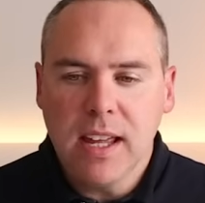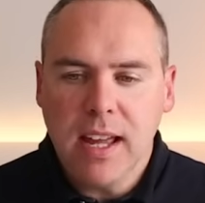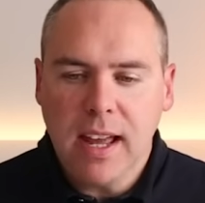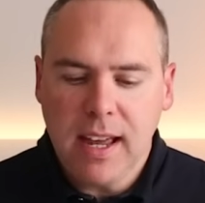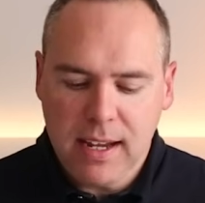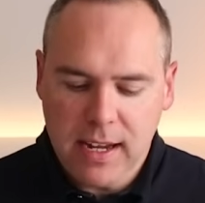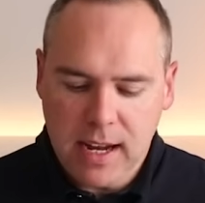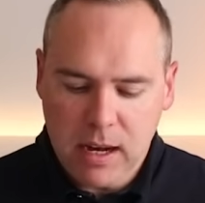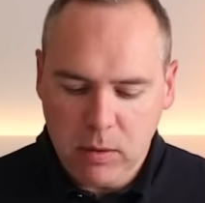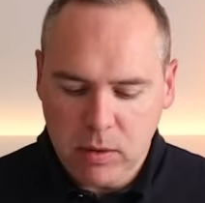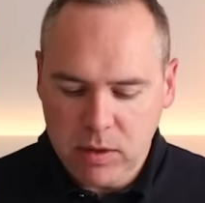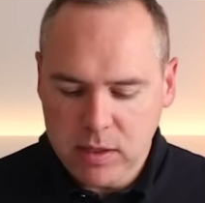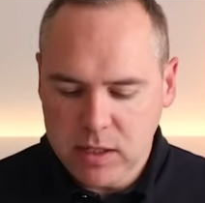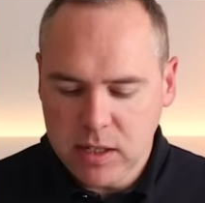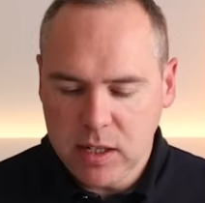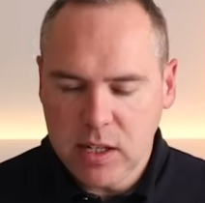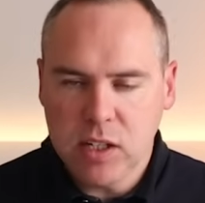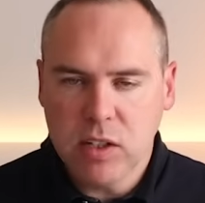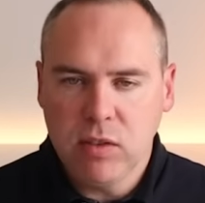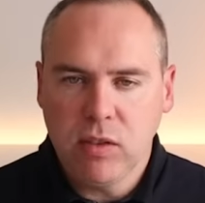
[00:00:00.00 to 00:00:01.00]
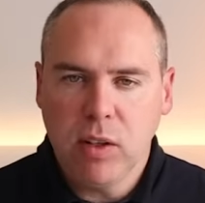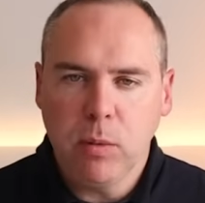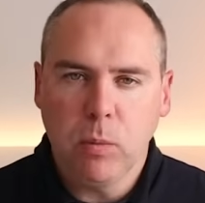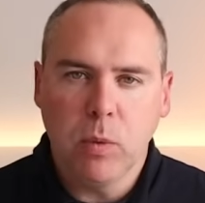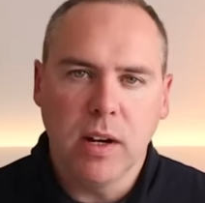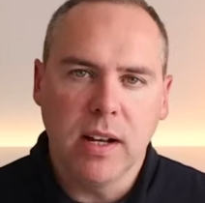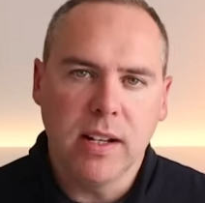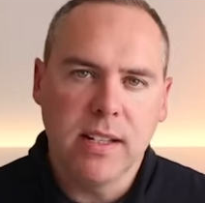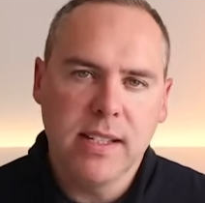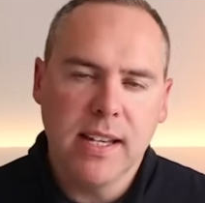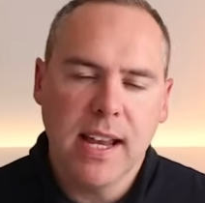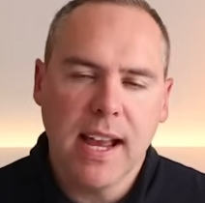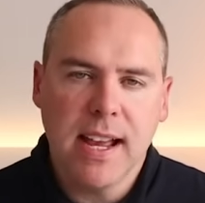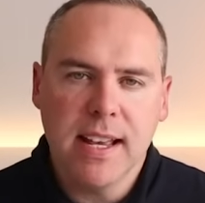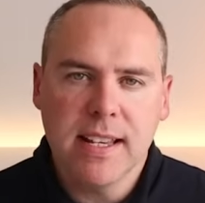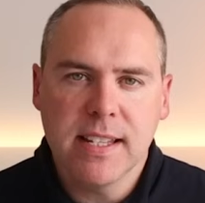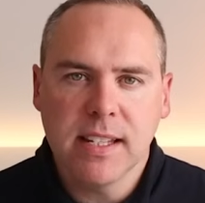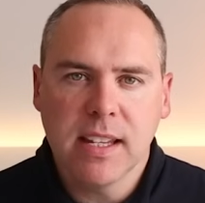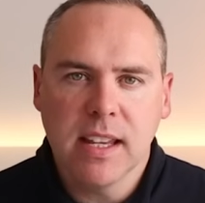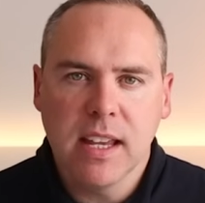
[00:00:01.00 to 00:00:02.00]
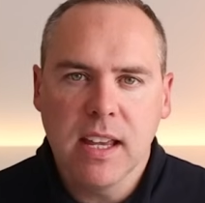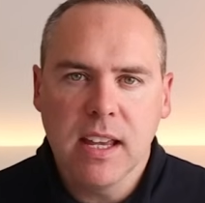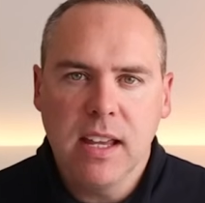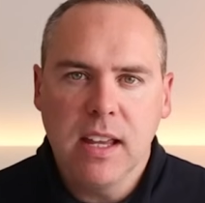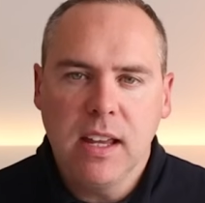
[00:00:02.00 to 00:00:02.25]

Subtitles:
and now I'll search for the word task.